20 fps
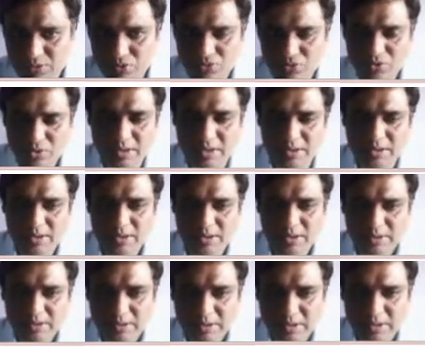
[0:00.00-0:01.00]
Okay,
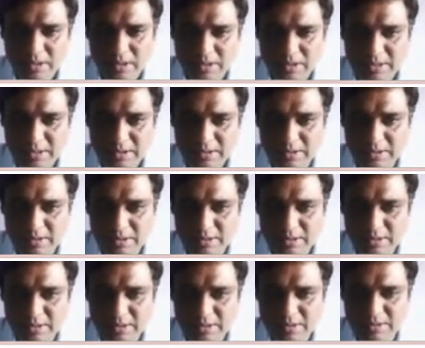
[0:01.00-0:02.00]
then I'll take
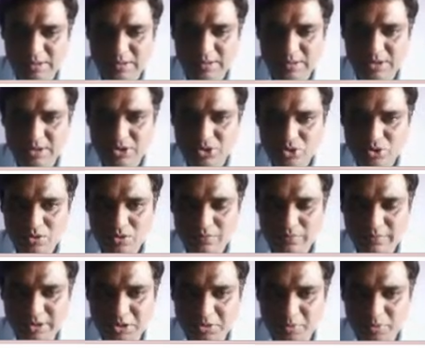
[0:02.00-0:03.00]
the ratio of
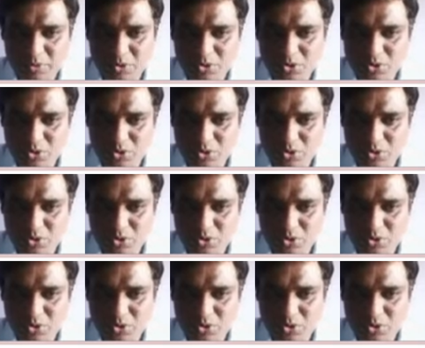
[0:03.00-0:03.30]
response